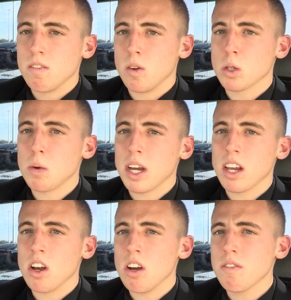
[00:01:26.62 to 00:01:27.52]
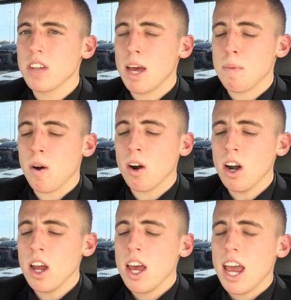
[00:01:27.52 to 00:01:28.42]
Volkswagen Golf Type
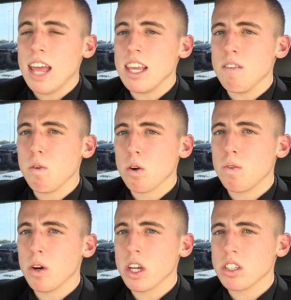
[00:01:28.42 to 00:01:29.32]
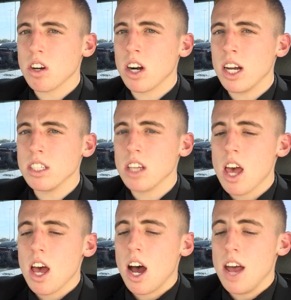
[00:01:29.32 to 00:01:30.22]
R, and the Ford Focus RS.
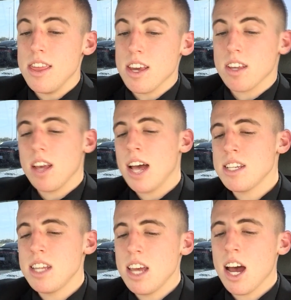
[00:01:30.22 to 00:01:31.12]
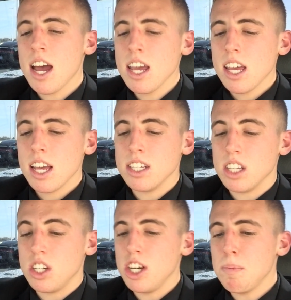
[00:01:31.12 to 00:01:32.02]
The STI is
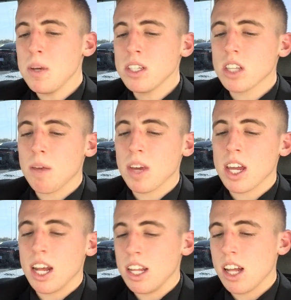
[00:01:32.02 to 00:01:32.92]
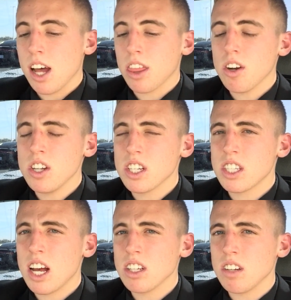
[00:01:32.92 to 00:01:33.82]
the cheapest, coming in at
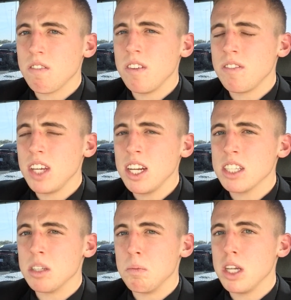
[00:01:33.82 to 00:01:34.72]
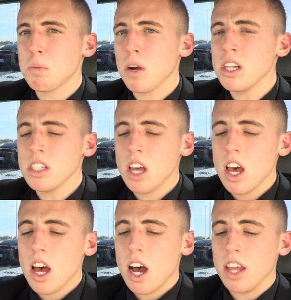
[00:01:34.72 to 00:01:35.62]
$36,015 as the base price.
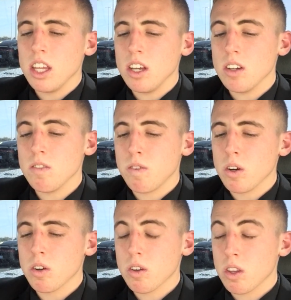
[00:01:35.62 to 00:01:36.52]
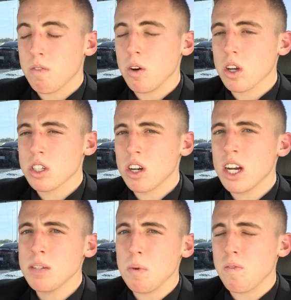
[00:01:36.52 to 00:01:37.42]
The Focus
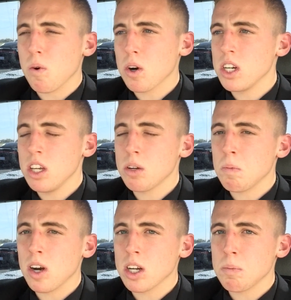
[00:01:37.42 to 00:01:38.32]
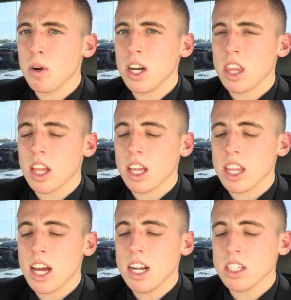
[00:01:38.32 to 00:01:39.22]
RS, before dealer markup or anything like
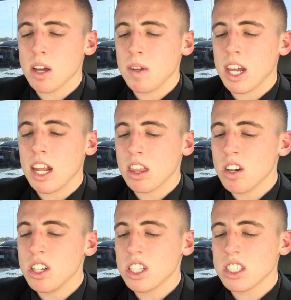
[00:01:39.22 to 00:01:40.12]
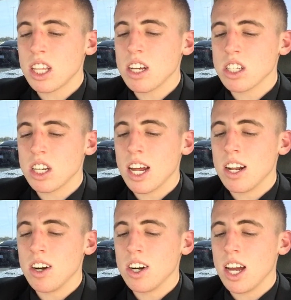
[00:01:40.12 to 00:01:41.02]
that, is coming in at
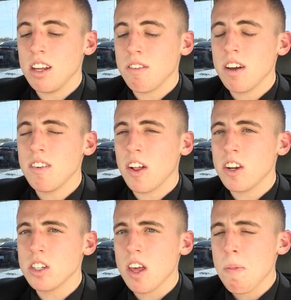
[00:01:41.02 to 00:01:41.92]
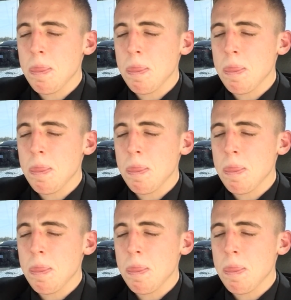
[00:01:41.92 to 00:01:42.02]
$36,995,